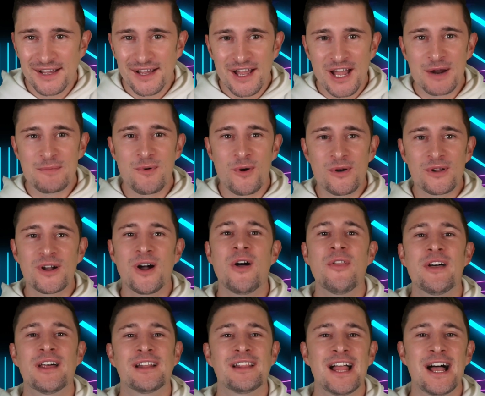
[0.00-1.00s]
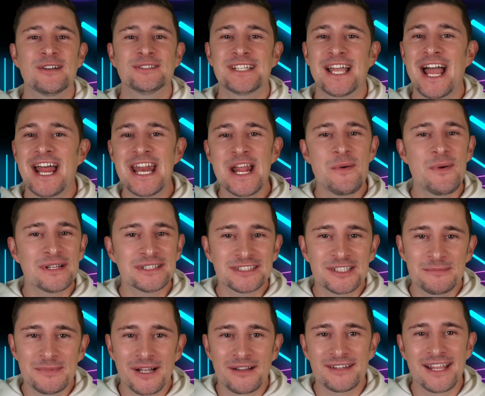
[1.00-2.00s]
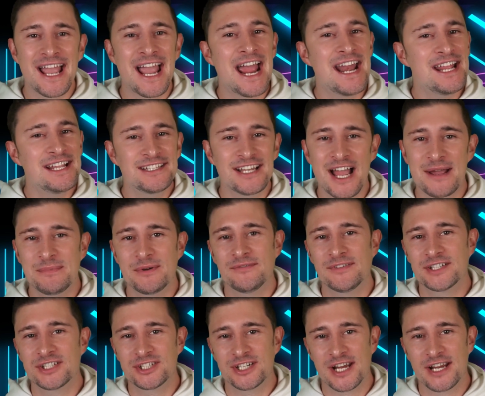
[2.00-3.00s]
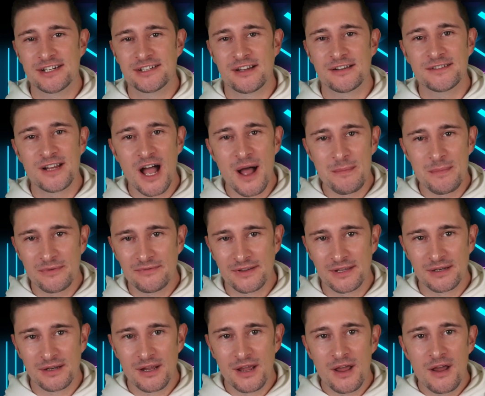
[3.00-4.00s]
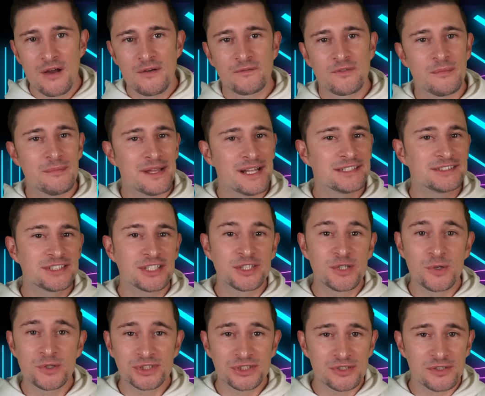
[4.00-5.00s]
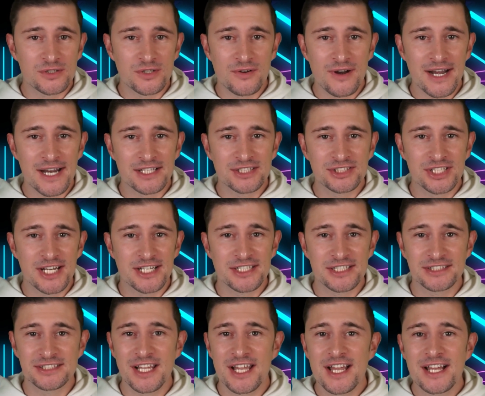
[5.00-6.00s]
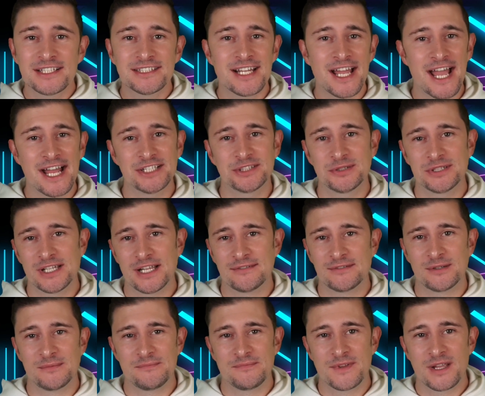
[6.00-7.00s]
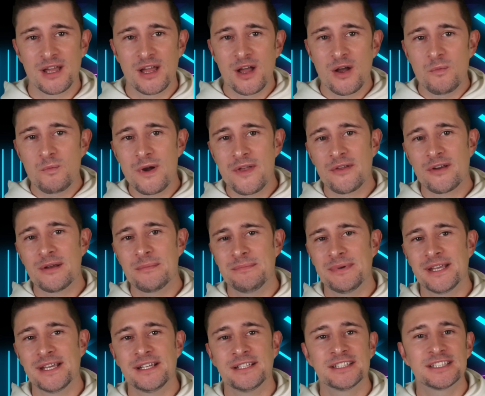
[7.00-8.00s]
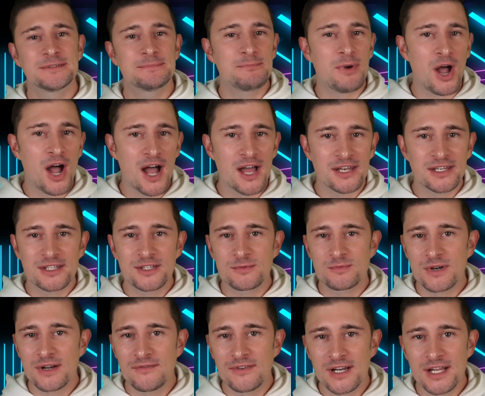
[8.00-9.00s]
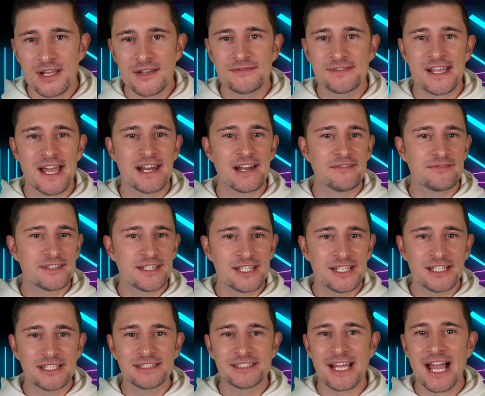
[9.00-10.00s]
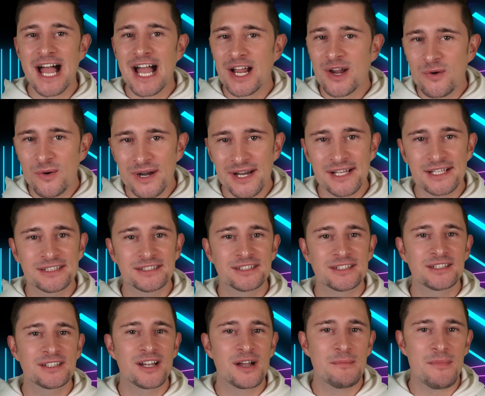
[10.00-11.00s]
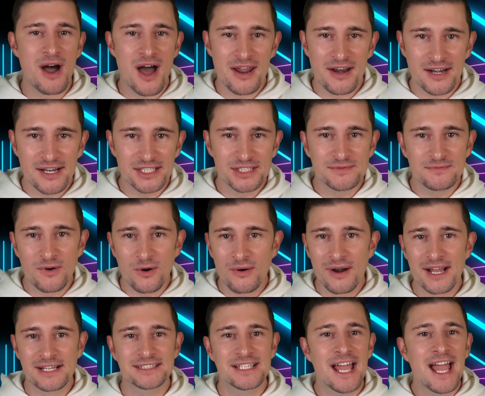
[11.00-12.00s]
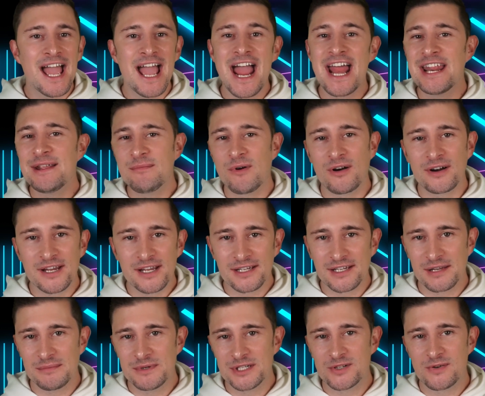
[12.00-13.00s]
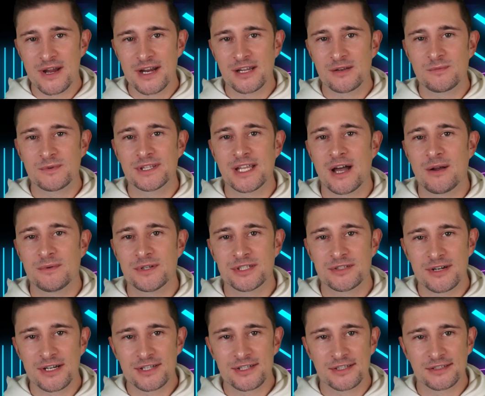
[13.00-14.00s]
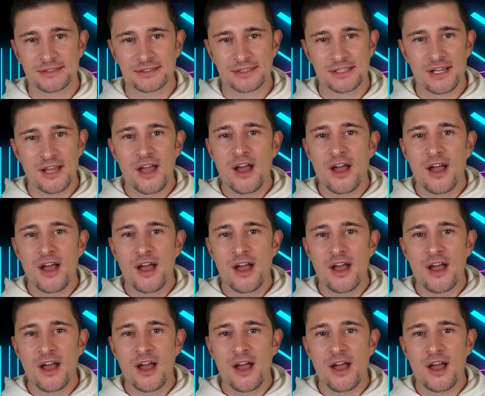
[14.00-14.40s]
A protocol that allows anyone to build any type of exchange on top of it, from institutional grade exchanges to entry level. Whether it be spot, derivatives, NFTs, equities, commodities, forex, any market can be traded without restrictions.